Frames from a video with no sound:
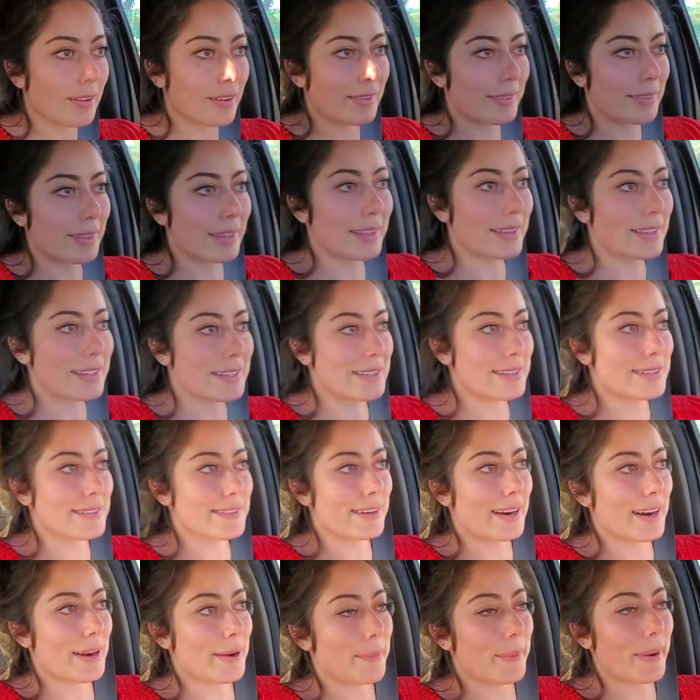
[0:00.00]
I think this is the
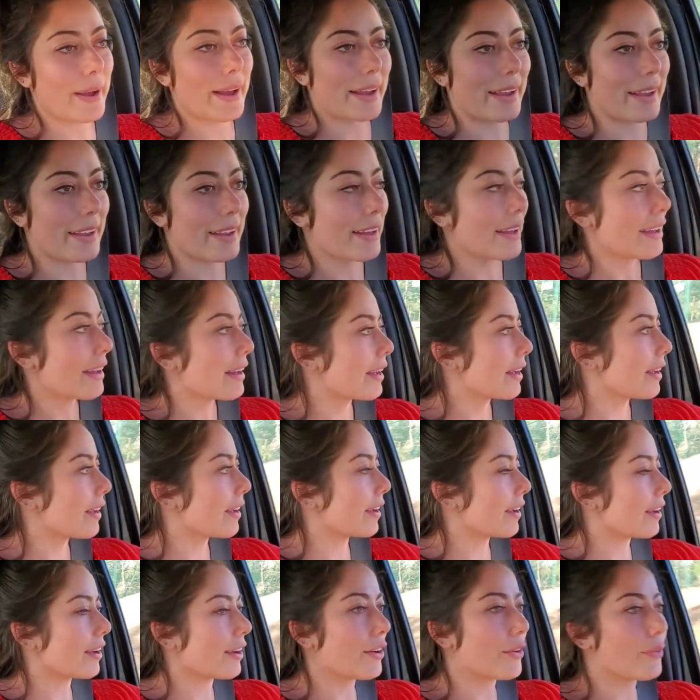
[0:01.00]
right way.
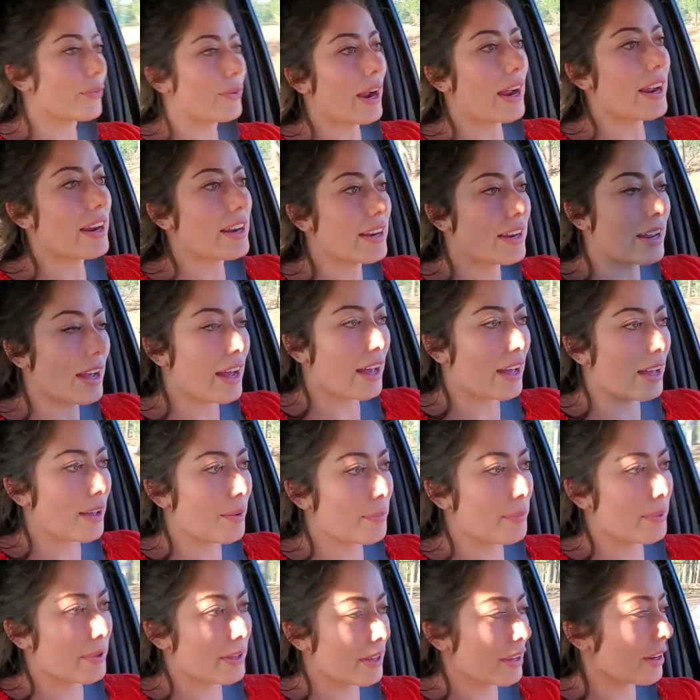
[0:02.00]
Uh, right up
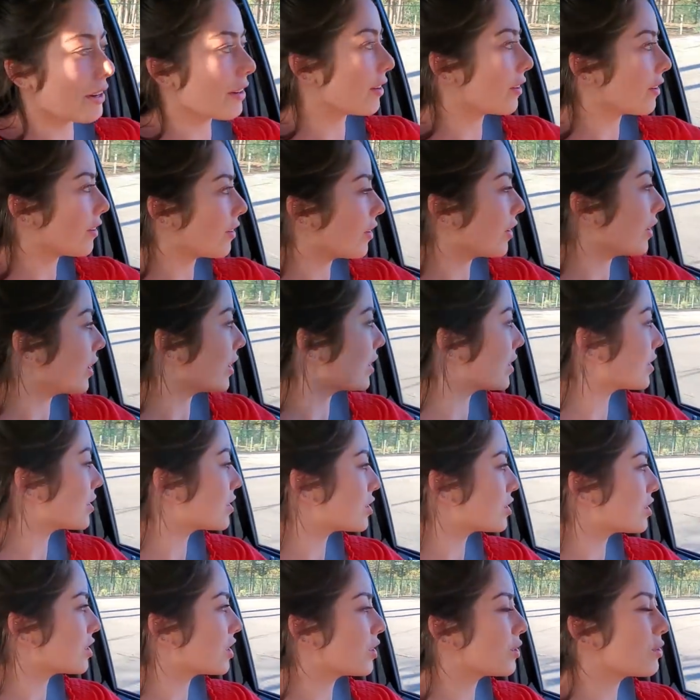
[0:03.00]
here on
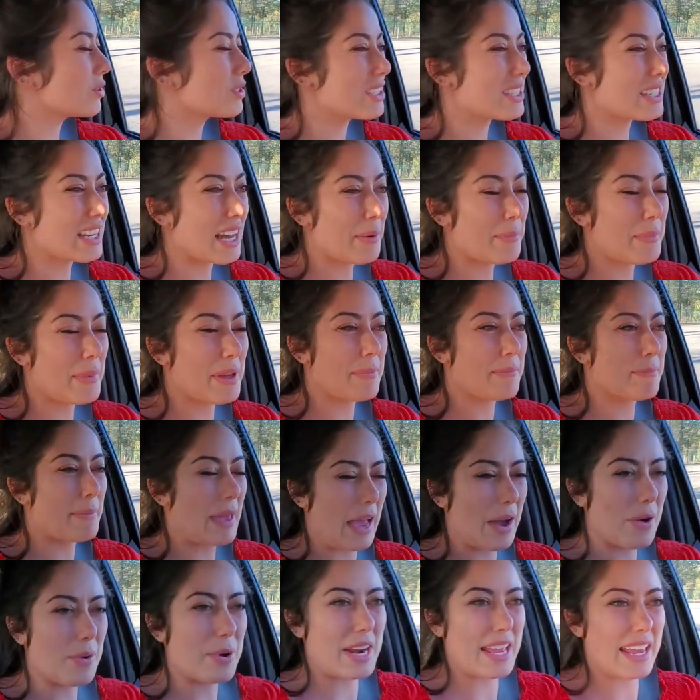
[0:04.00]
Snow Summit
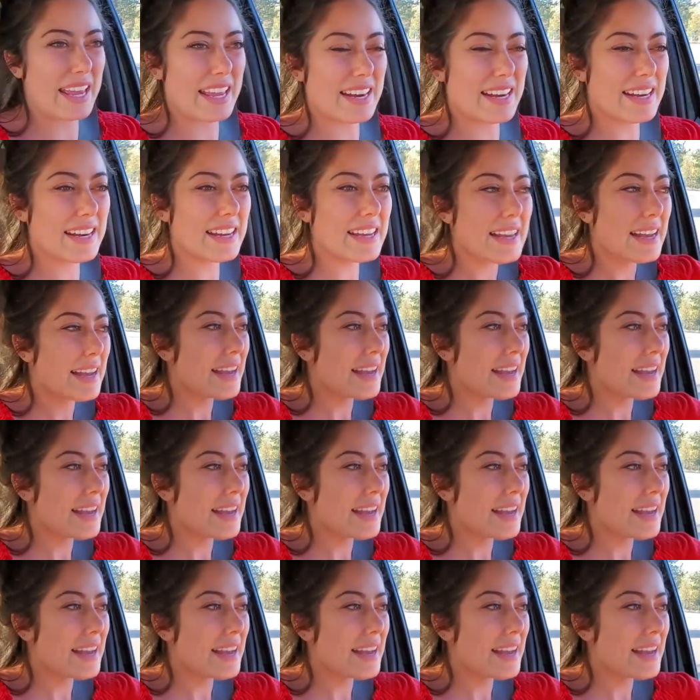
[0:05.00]
Mountain.